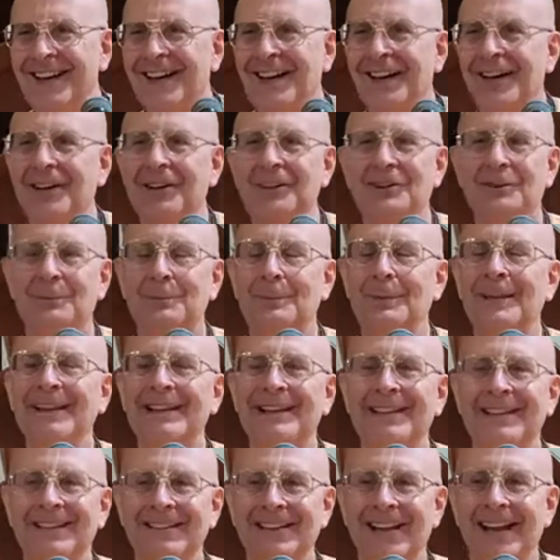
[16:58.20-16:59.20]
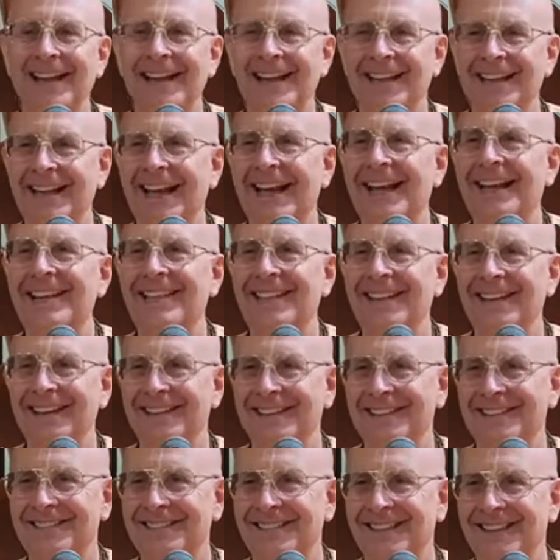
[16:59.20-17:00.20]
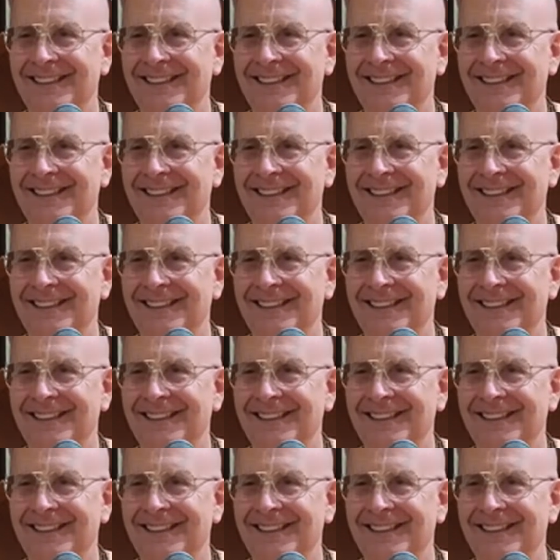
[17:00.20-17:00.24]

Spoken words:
Speaking like an atheist.